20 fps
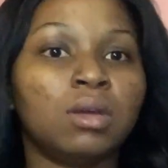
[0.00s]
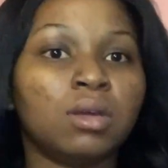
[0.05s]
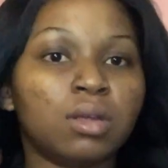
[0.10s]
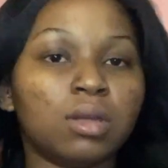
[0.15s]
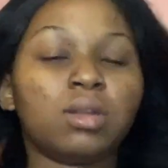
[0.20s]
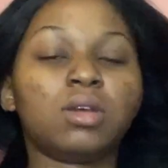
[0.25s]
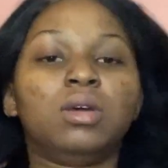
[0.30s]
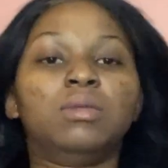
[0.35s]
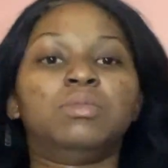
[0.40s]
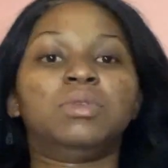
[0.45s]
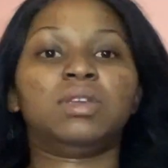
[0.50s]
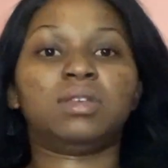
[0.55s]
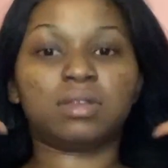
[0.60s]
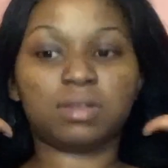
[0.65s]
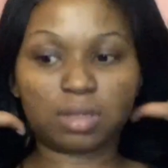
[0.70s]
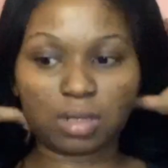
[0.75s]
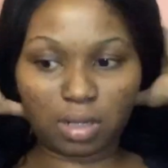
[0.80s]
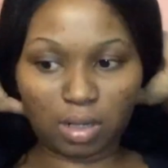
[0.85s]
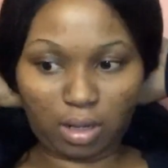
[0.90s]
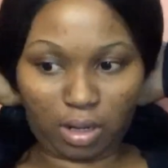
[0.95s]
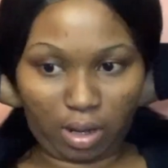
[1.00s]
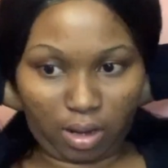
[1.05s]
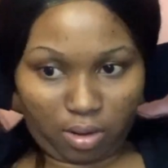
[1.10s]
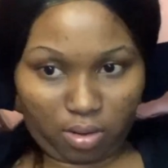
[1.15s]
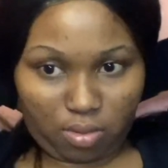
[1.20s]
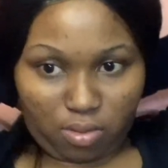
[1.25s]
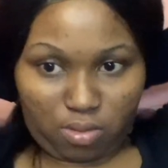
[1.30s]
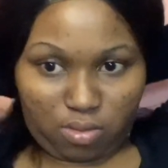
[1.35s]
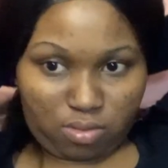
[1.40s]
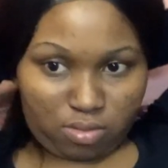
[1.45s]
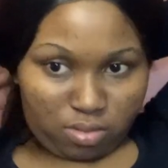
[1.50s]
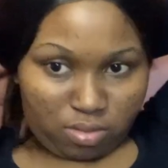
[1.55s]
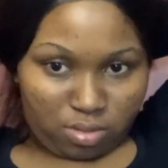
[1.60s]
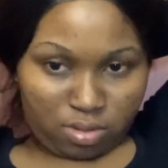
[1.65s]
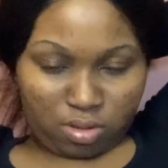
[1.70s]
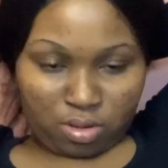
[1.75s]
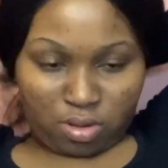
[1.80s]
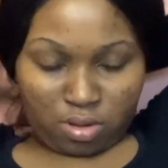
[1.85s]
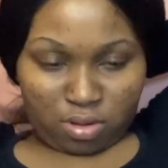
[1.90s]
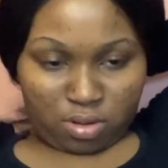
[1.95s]
Now I'm just sitting like,
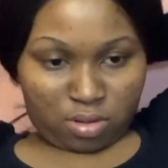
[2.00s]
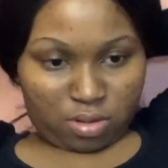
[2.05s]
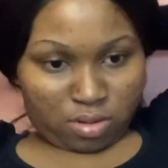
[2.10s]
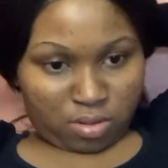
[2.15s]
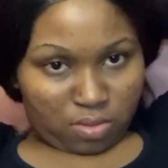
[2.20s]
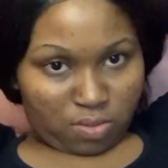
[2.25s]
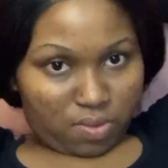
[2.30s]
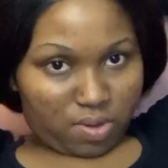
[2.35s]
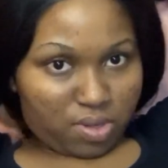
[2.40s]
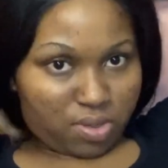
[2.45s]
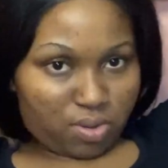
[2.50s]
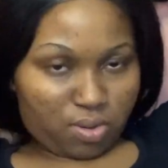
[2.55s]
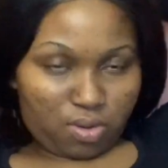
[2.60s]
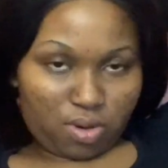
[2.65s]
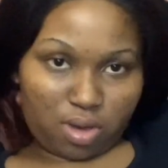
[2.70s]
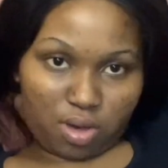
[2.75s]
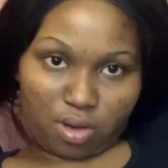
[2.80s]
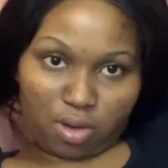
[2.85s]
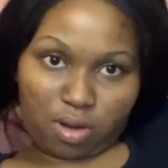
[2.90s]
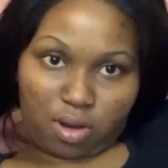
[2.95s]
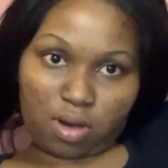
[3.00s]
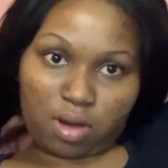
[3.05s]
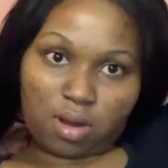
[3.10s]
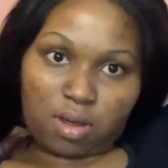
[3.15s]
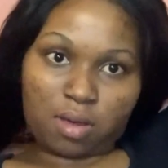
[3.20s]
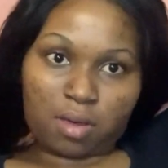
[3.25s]
what's going on?